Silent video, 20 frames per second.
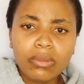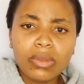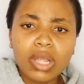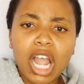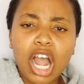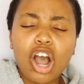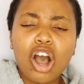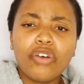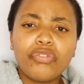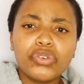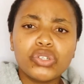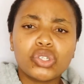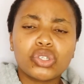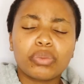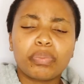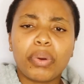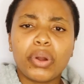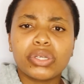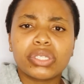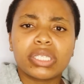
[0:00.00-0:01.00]
how often
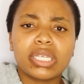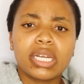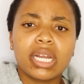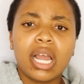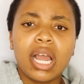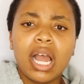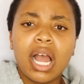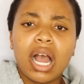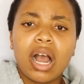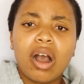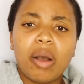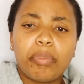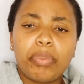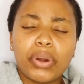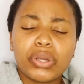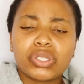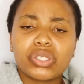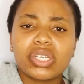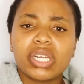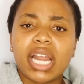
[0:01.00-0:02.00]
should a person
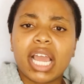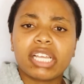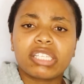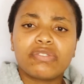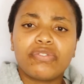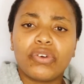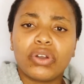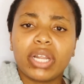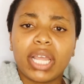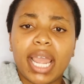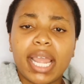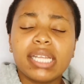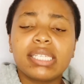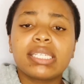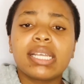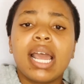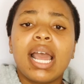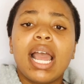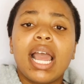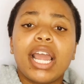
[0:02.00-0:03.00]

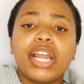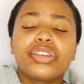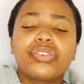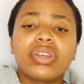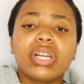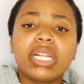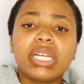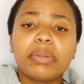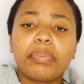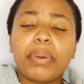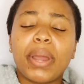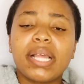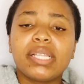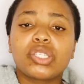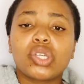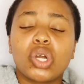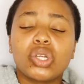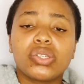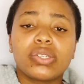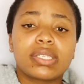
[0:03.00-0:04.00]
exfoliate? It really
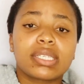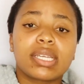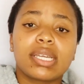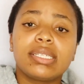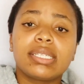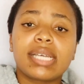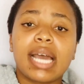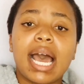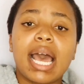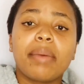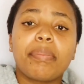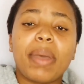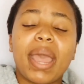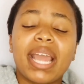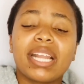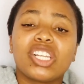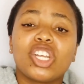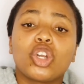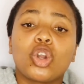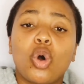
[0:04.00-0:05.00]
depends on your skin type,
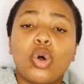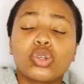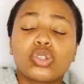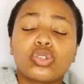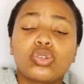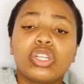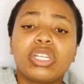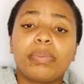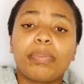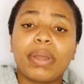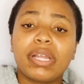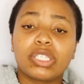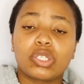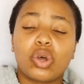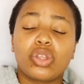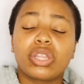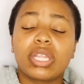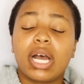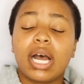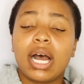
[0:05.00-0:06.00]
and it also depends
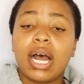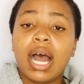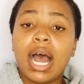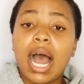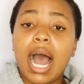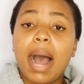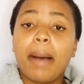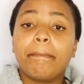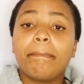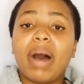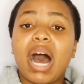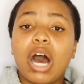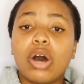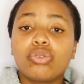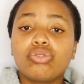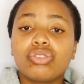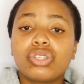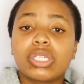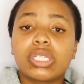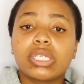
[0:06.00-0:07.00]
on the
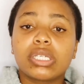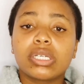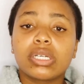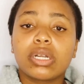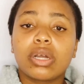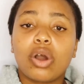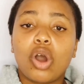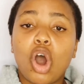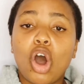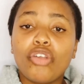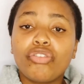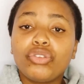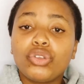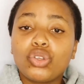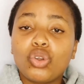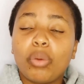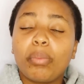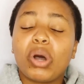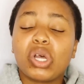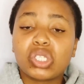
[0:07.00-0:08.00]
amount on
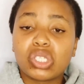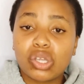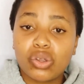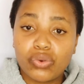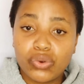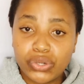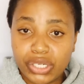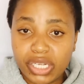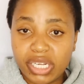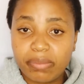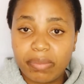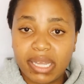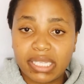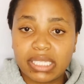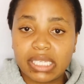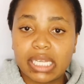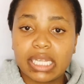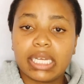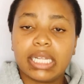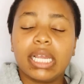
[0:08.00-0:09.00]
your masking routine,
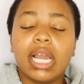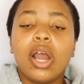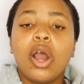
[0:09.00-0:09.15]
basically.